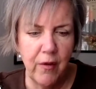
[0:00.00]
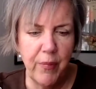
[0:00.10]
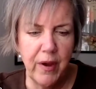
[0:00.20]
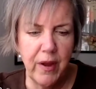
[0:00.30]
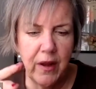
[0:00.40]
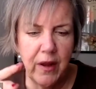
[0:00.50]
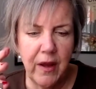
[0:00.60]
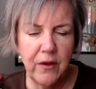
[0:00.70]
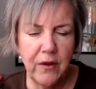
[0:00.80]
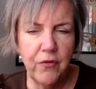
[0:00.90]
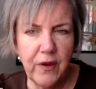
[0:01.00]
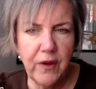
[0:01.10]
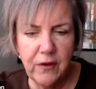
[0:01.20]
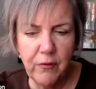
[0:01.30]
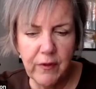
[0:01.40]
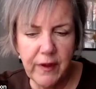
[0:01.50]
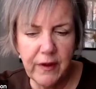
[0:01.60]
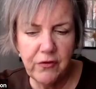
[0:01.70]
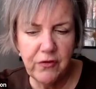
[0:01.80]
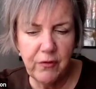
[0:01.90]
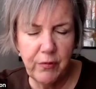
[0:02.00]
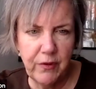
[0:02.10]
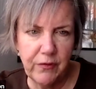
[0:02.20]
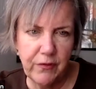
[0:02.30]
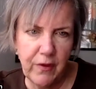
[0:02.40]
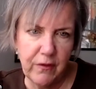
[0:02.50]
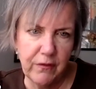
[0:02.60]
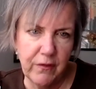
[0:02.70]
but you're saying your relationship with yourself.